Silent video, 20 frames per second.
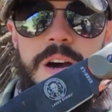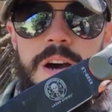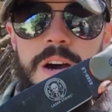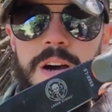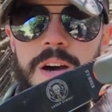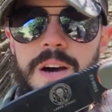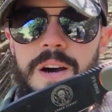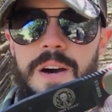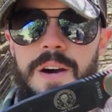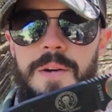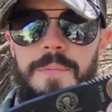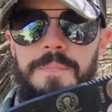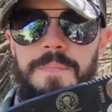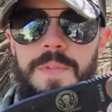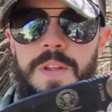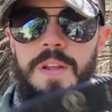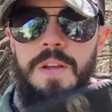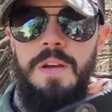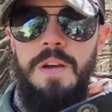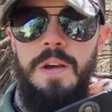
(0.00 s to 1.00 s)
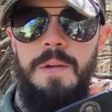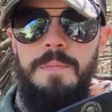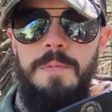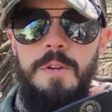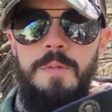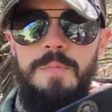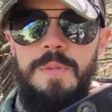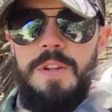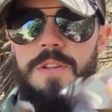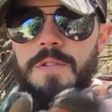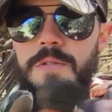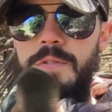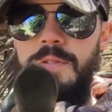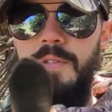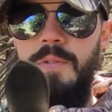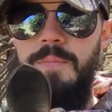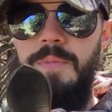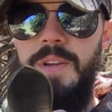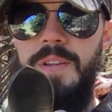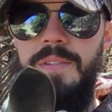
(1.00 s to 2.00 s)
I'm going to be doing
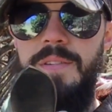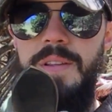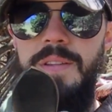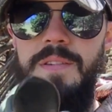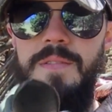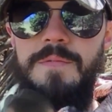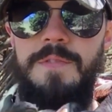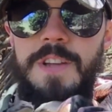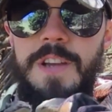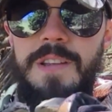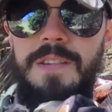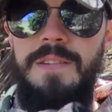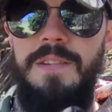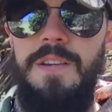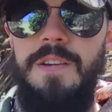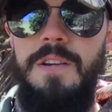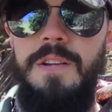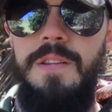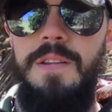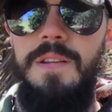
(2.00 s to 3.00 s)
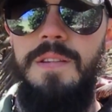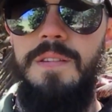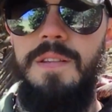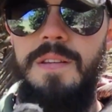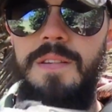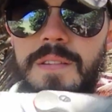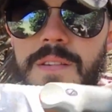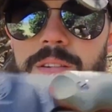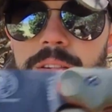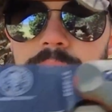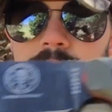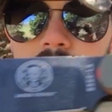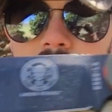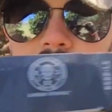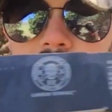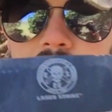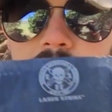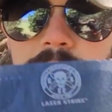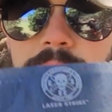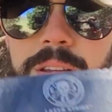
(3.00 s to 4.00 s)
some extensive testing on this. As you can
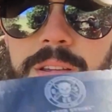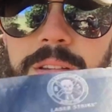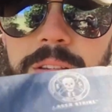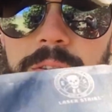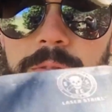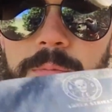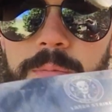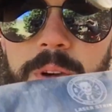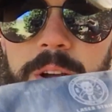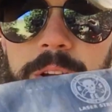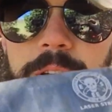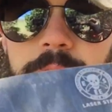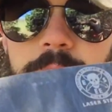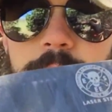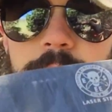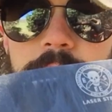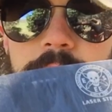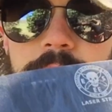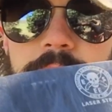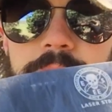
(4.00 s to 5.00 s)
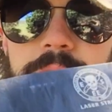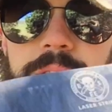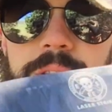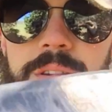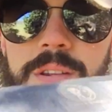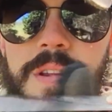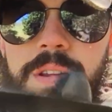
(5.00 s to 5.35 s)
see, my coating is